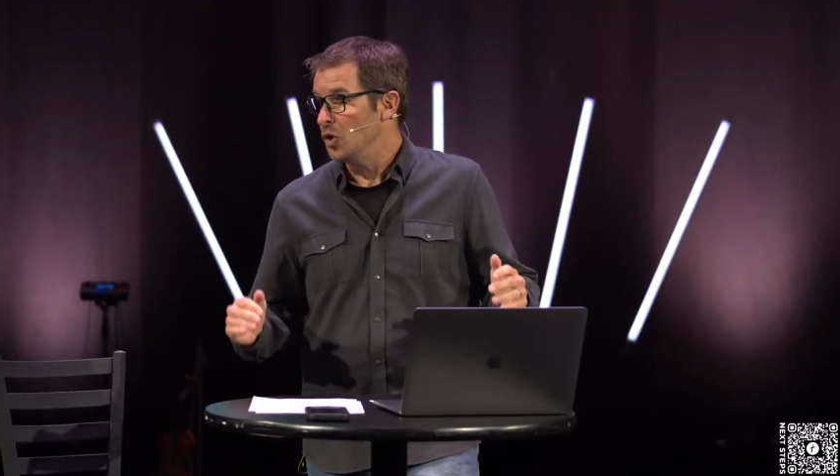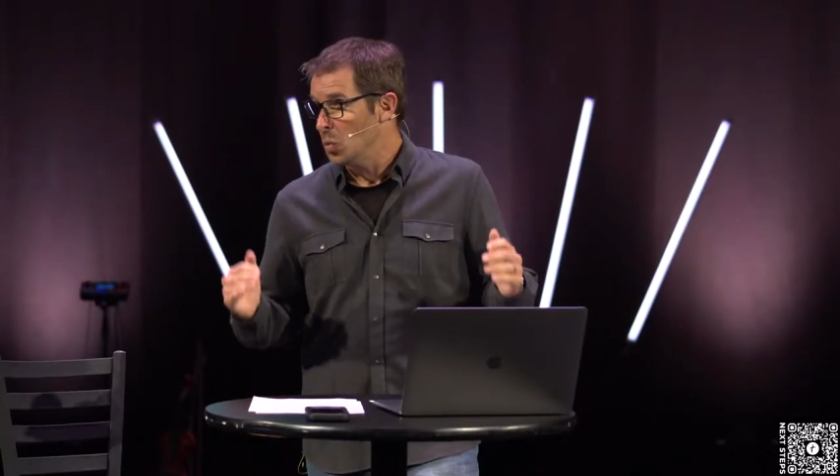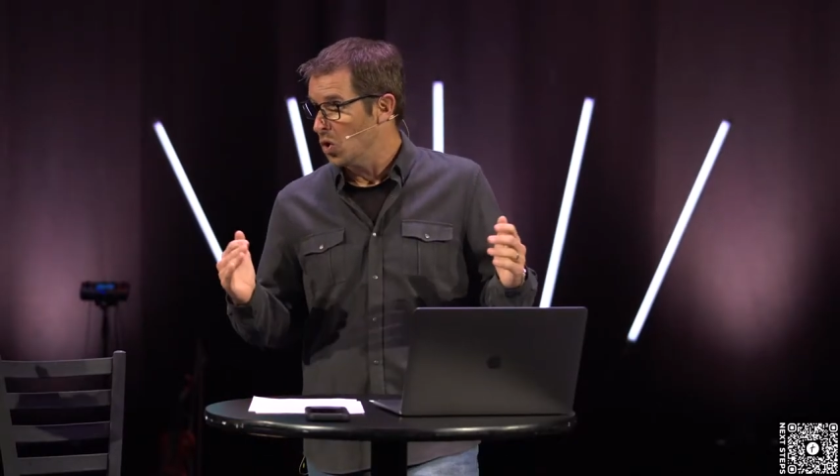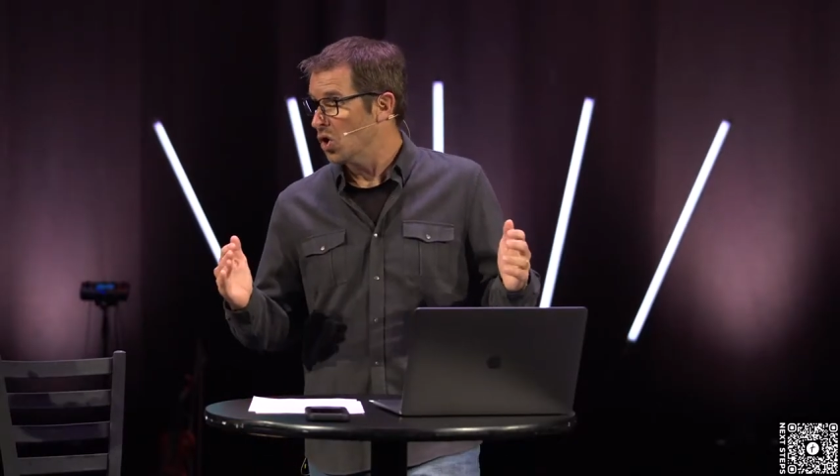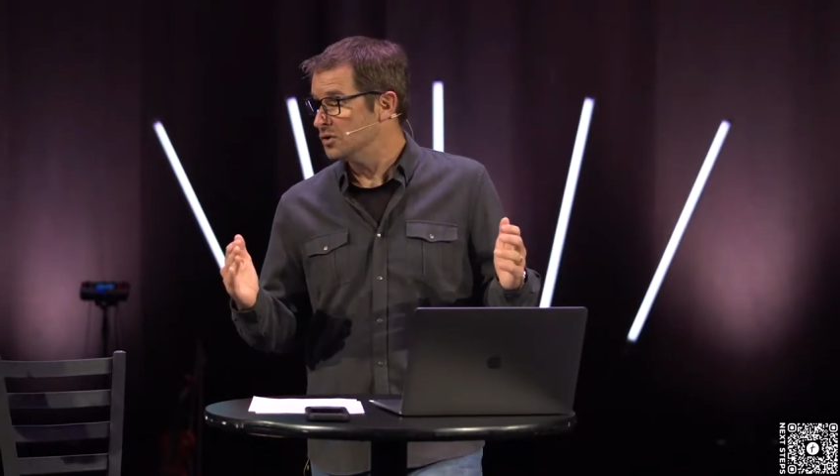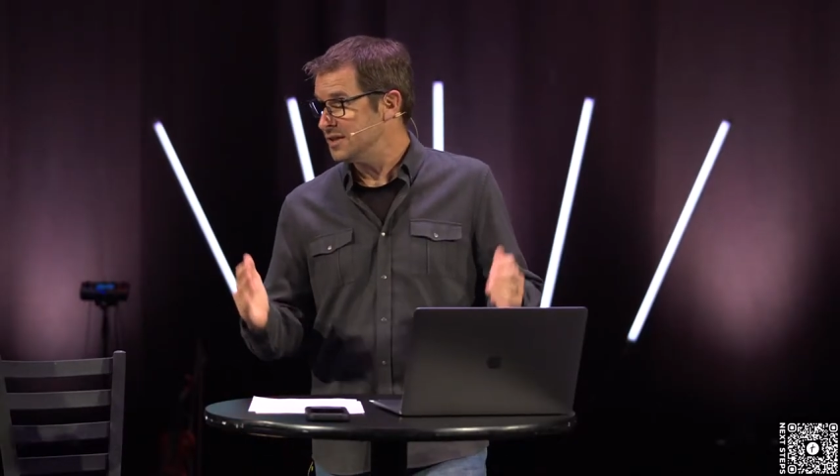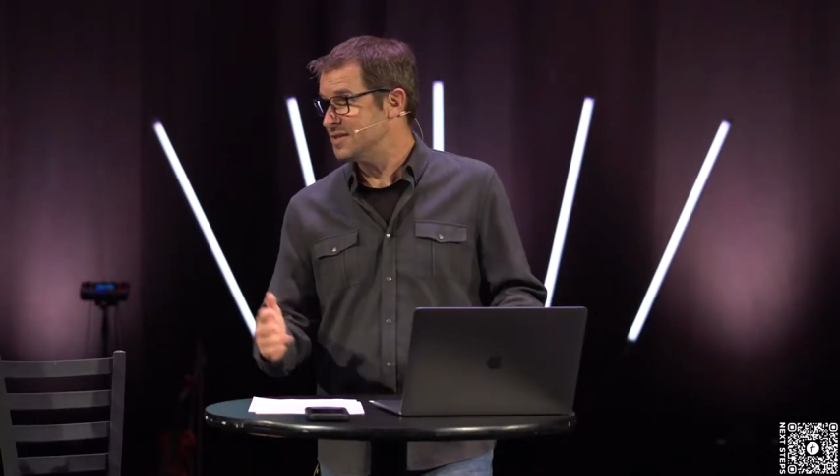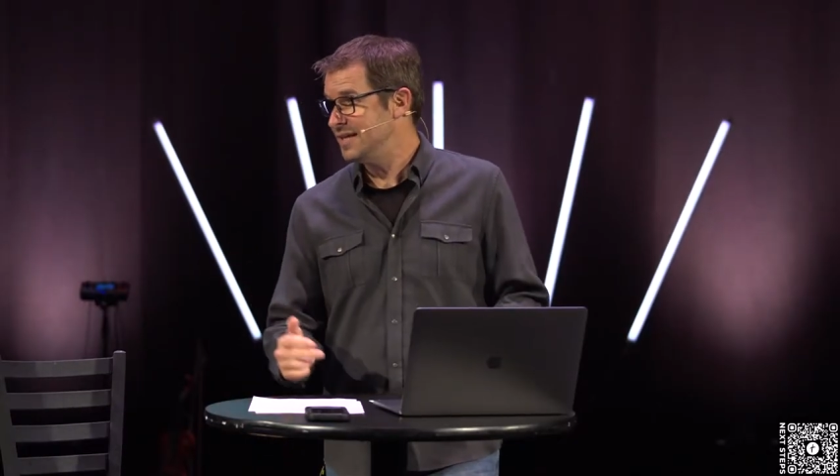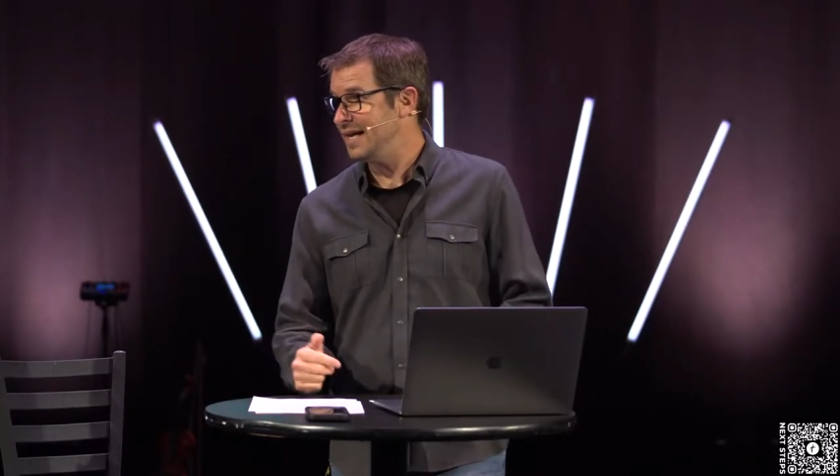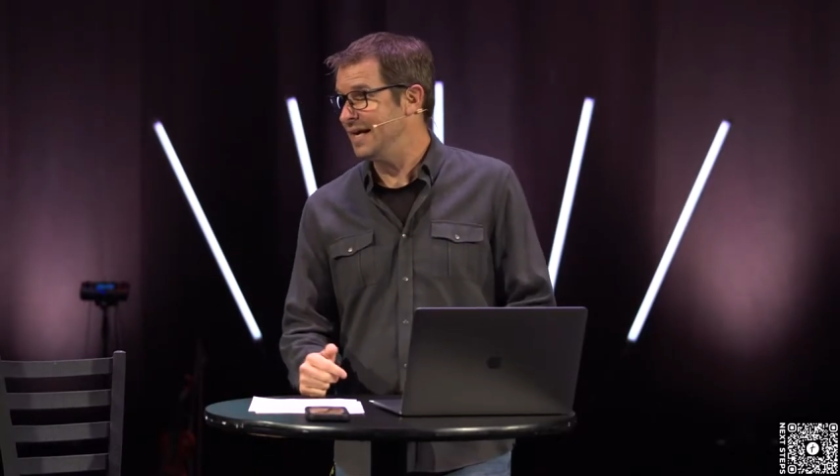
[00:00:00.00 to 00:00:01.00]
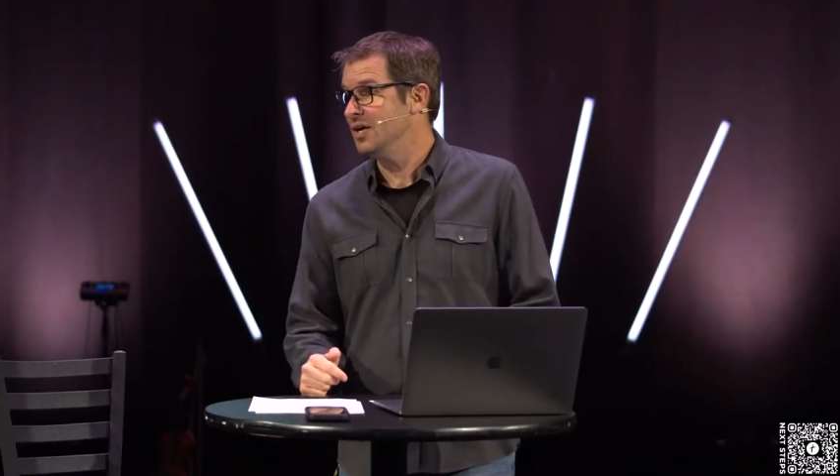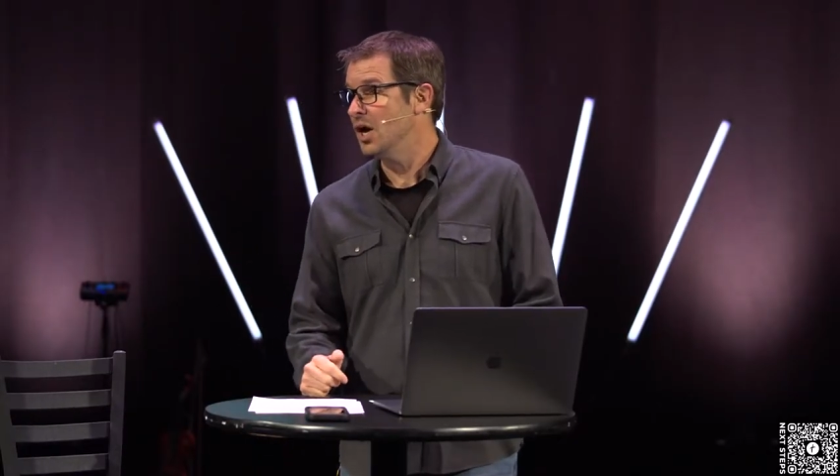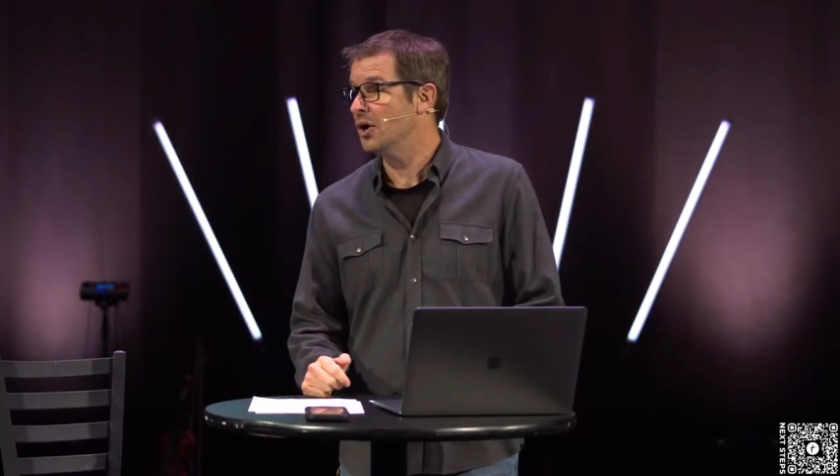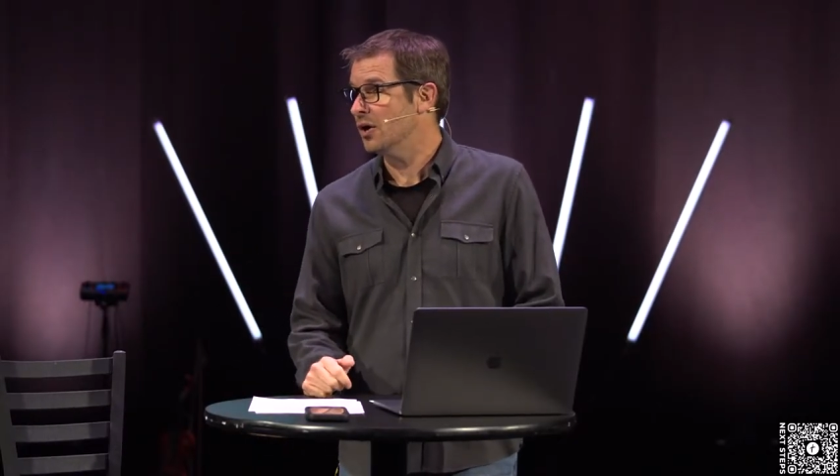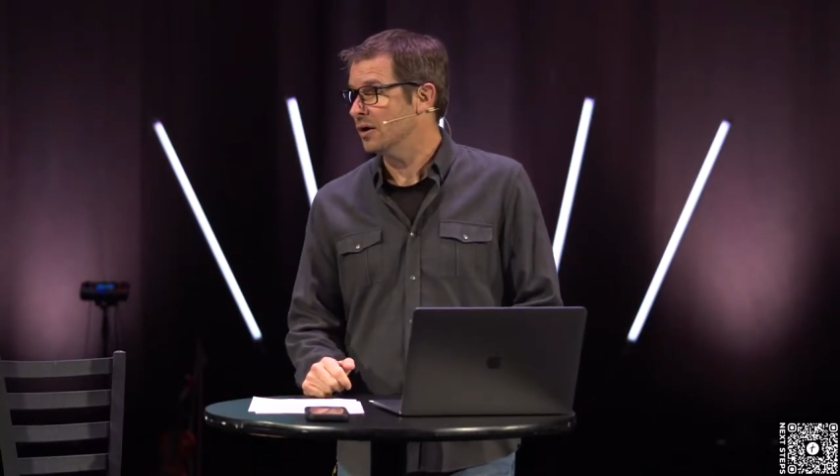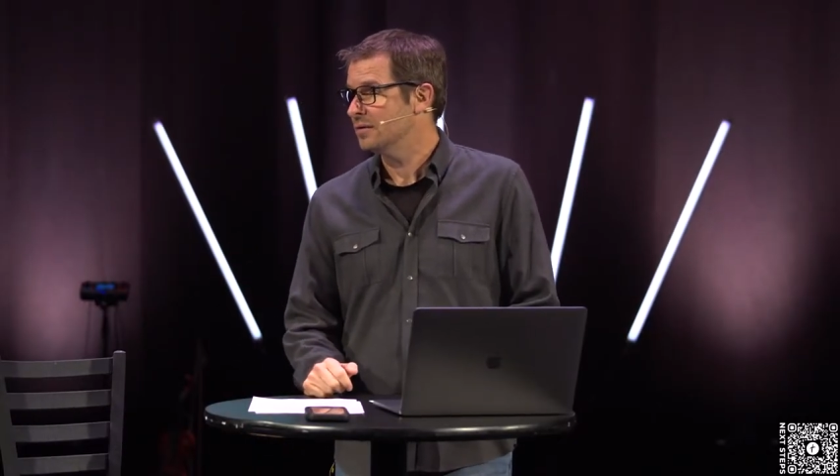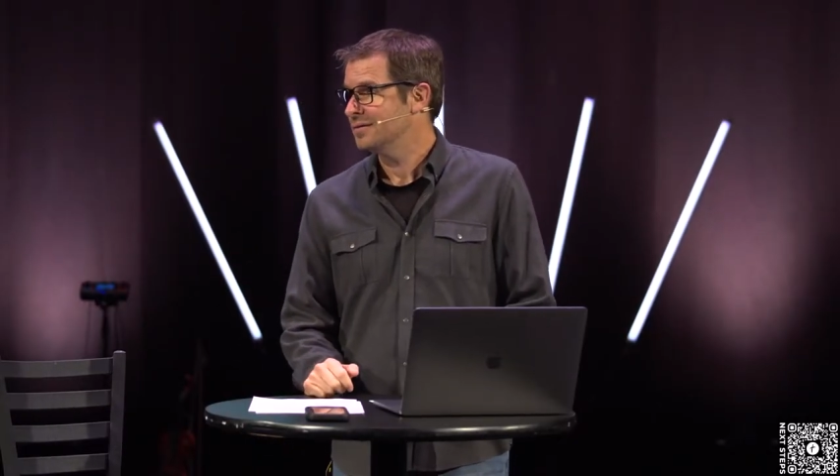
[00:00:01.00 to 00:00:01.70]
world is getting younger.